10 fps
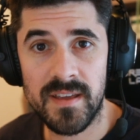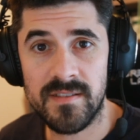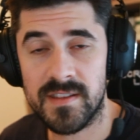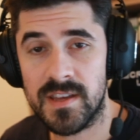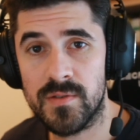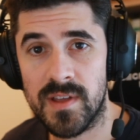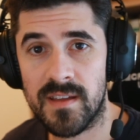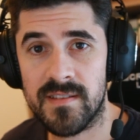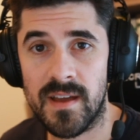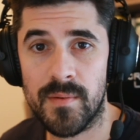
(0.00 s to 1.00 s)
See you next
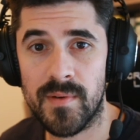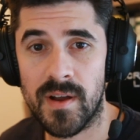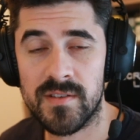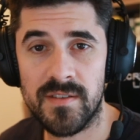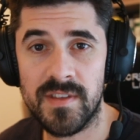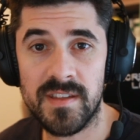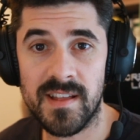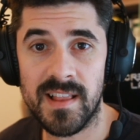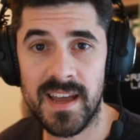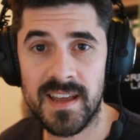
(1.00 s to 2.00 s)
time around. Give this a
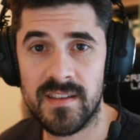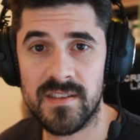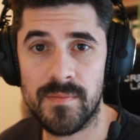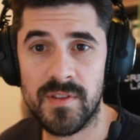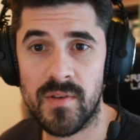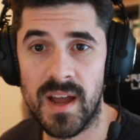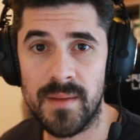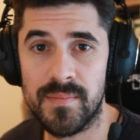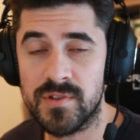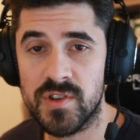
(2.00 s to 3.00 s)
like, subscribe,
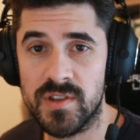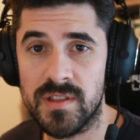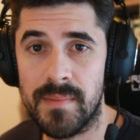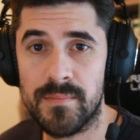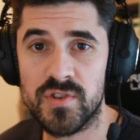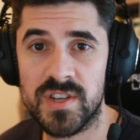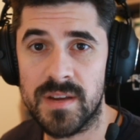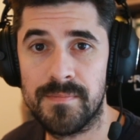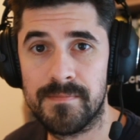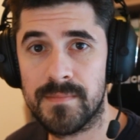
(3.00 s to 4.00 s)
join the membership.
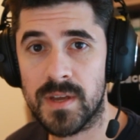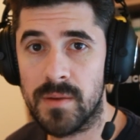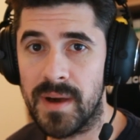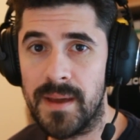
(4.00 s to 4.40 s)
Goodbye.